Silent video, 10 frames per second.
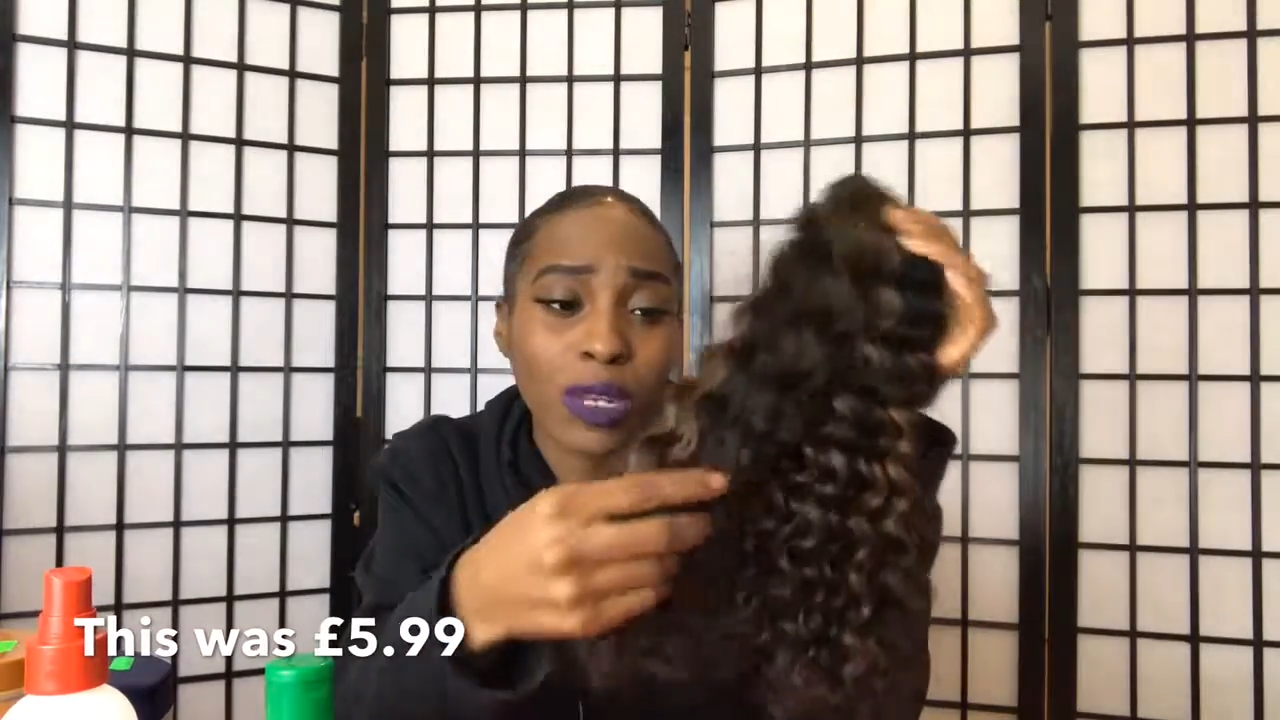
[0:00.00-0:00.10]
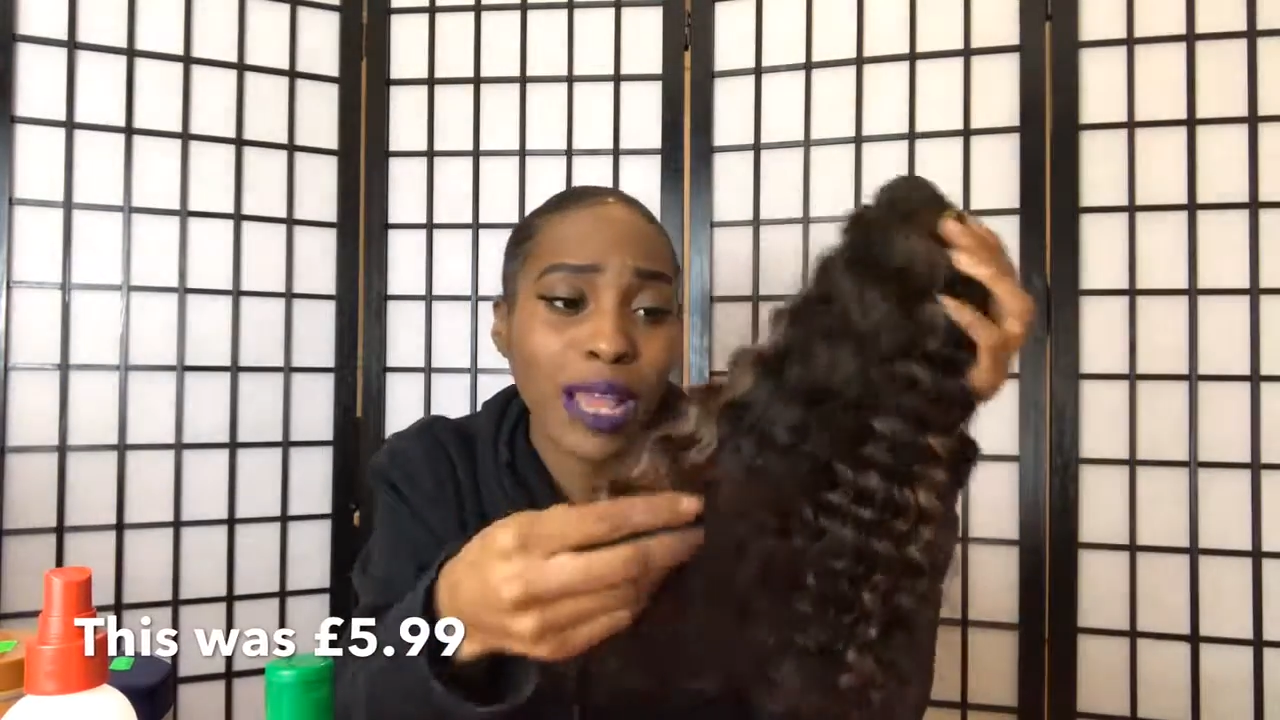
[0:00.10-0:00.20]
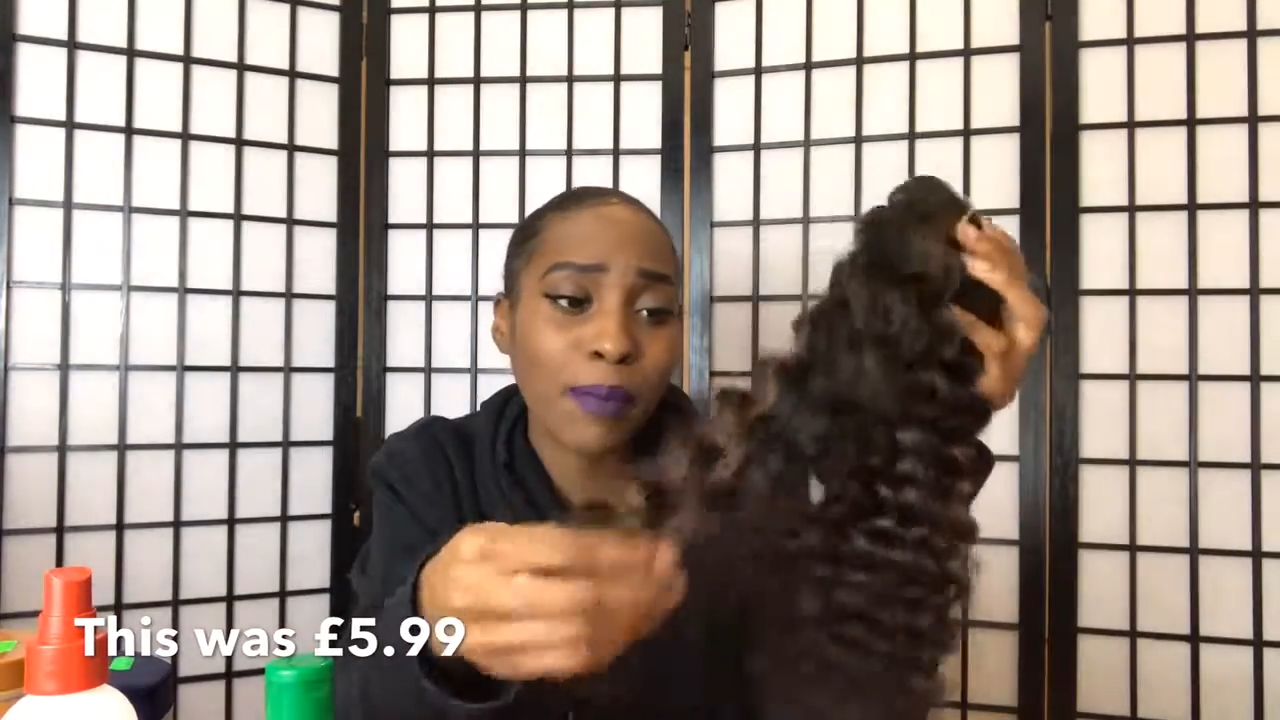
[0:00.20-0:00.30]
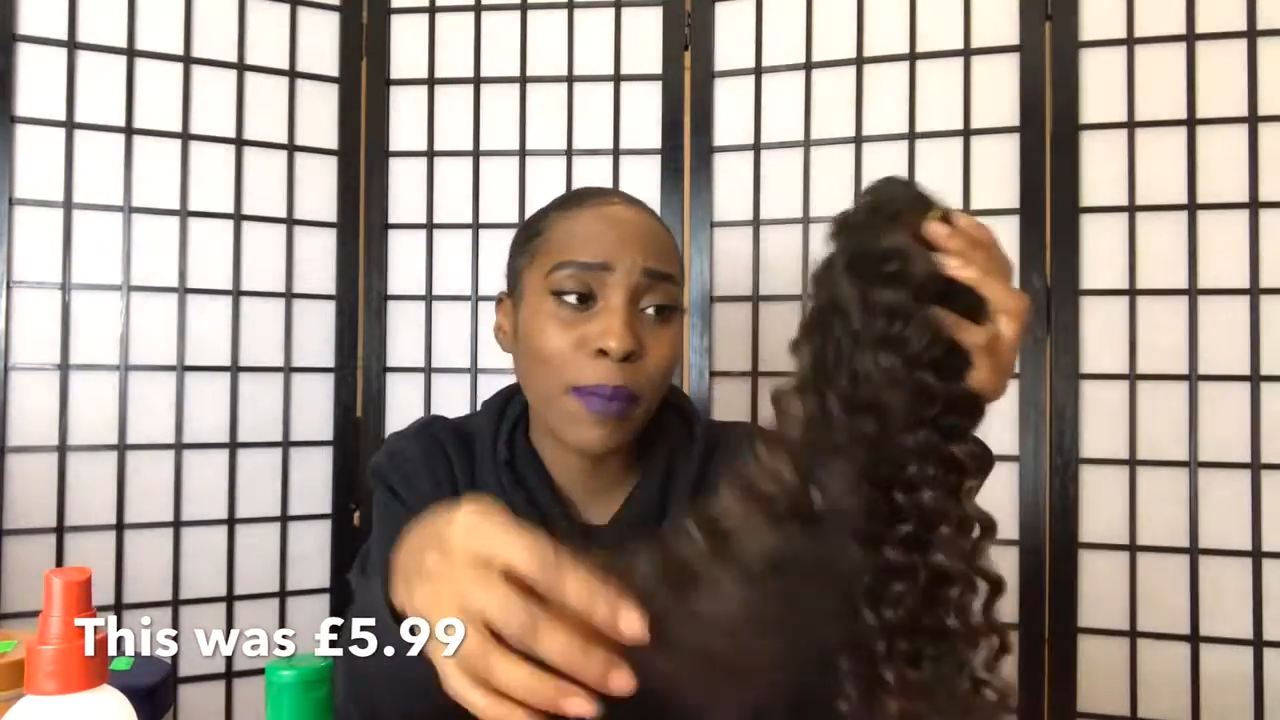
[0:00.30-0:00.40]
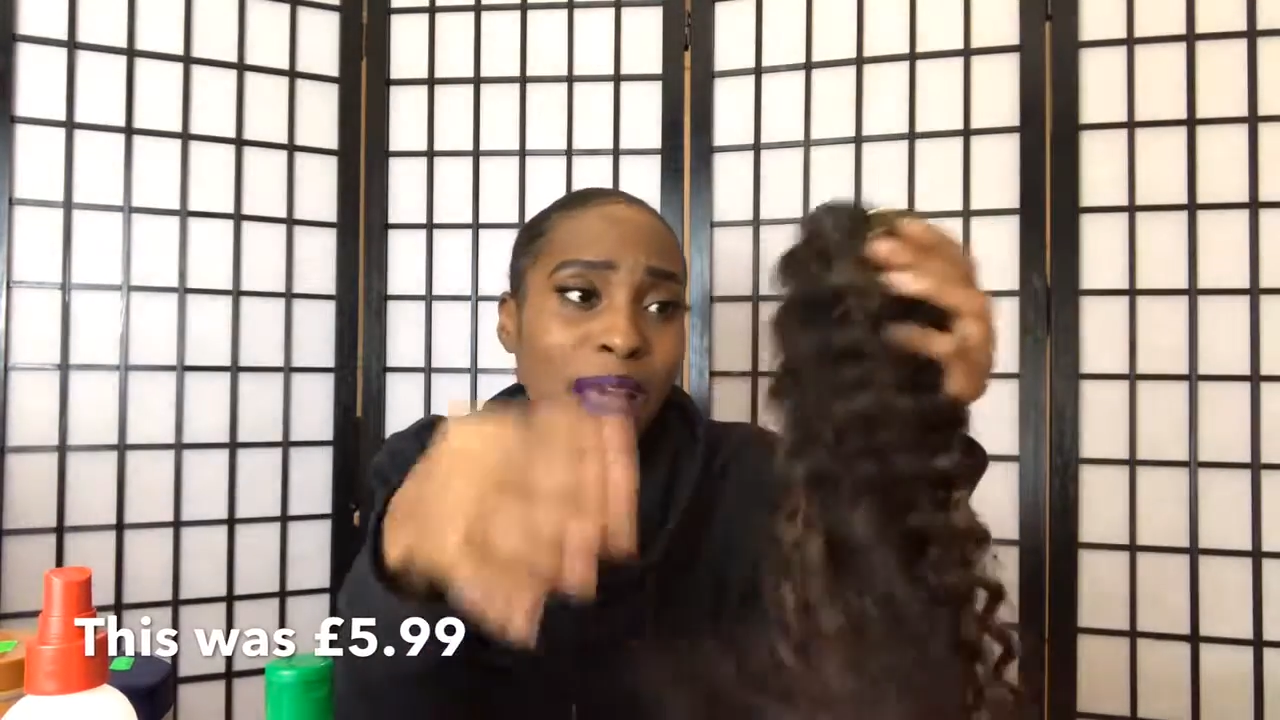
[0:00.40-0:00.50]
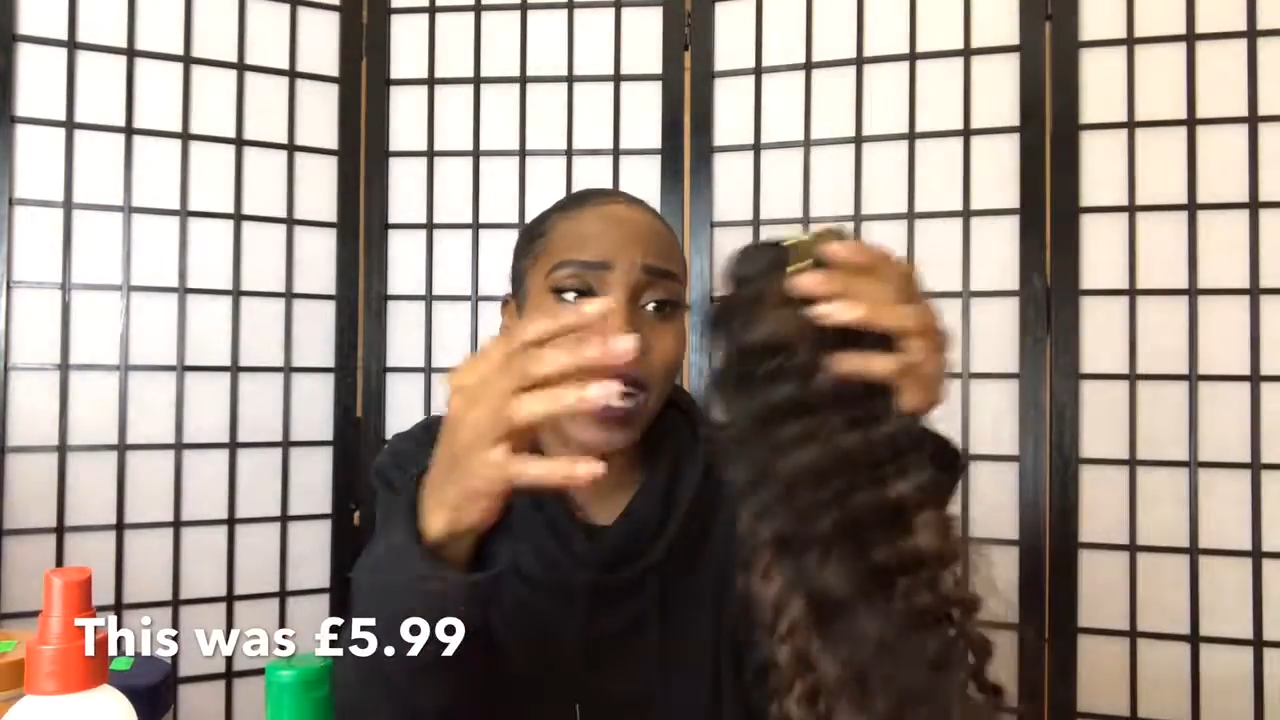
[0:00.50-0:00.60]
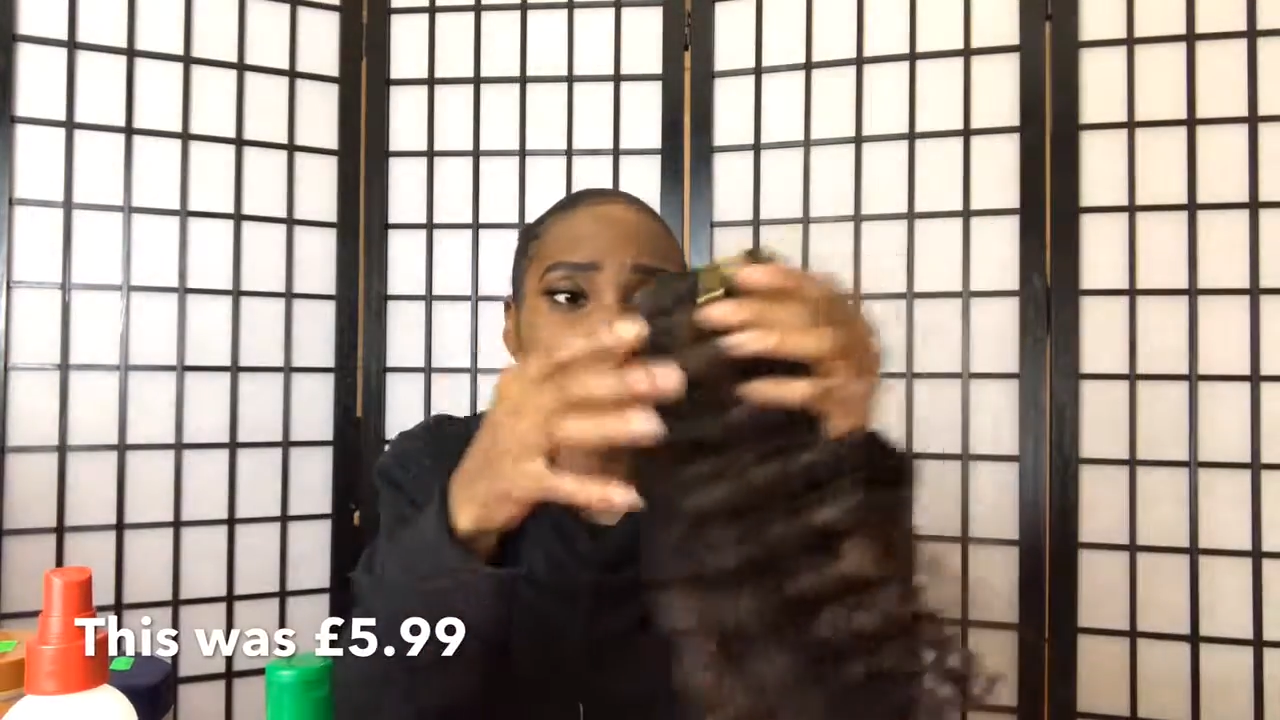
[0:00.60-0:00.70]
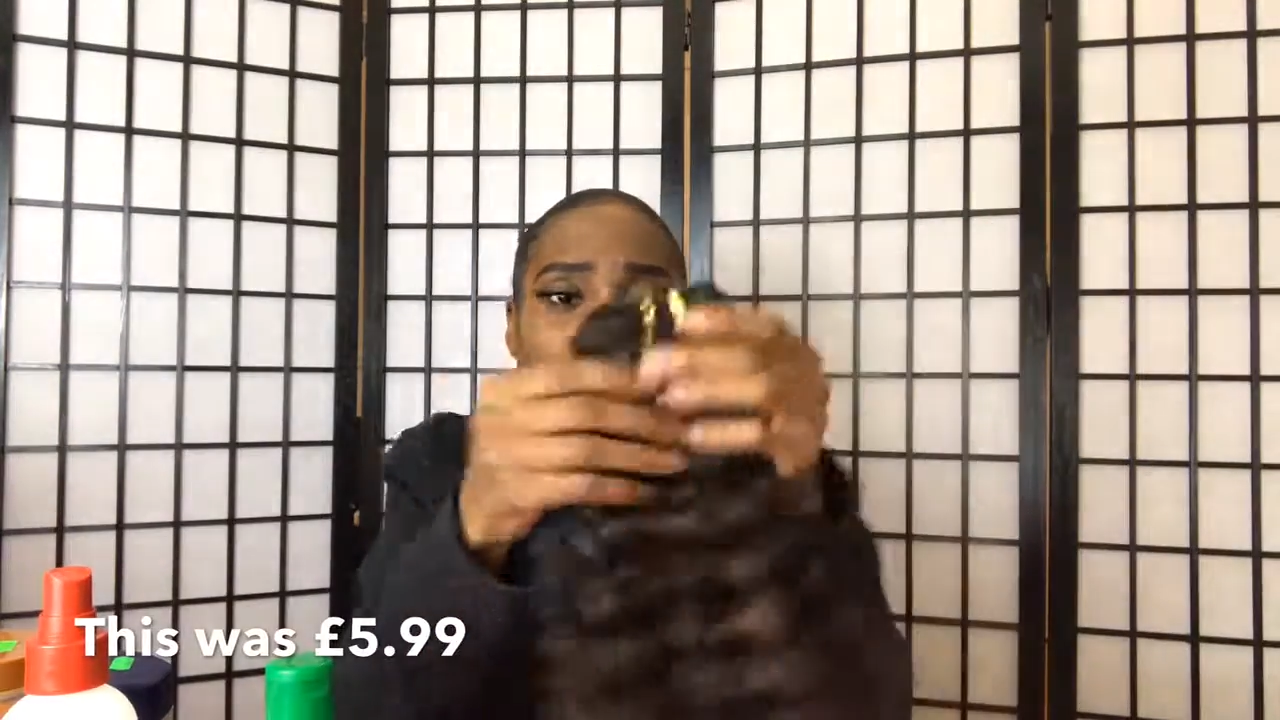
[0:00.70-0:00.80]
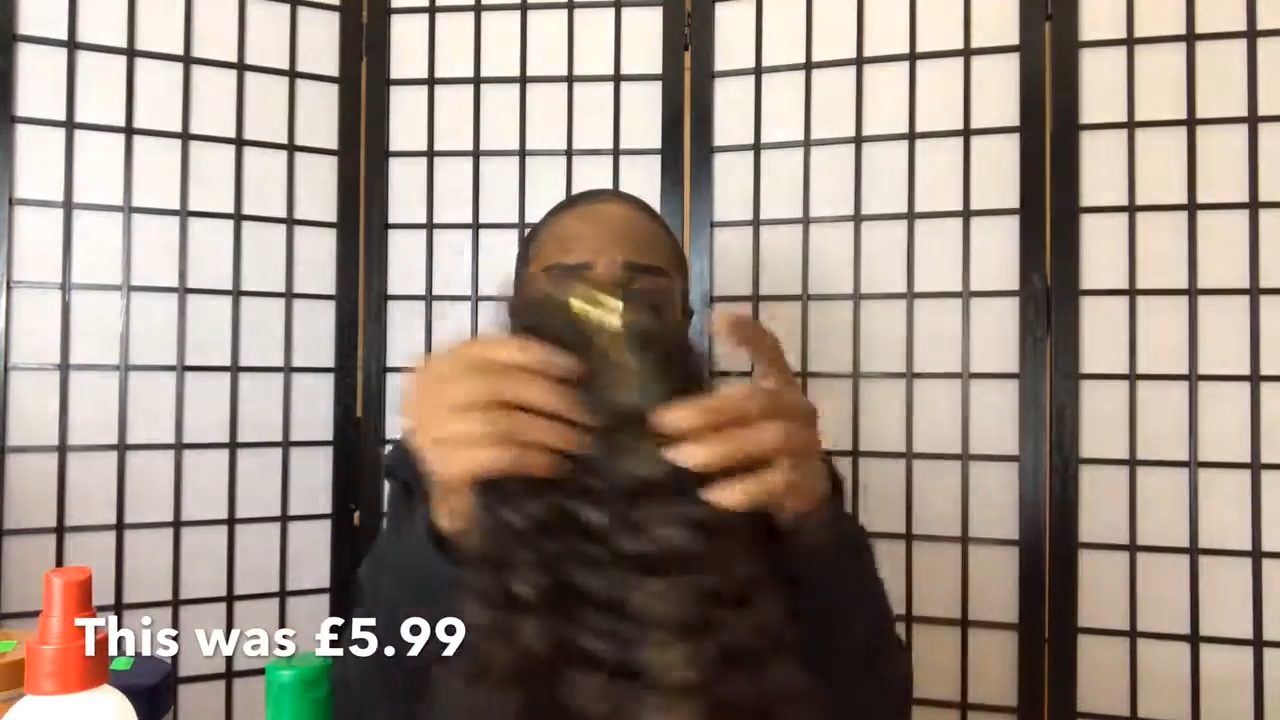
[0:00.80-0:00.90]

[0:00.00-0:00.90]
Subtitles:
Like my packs were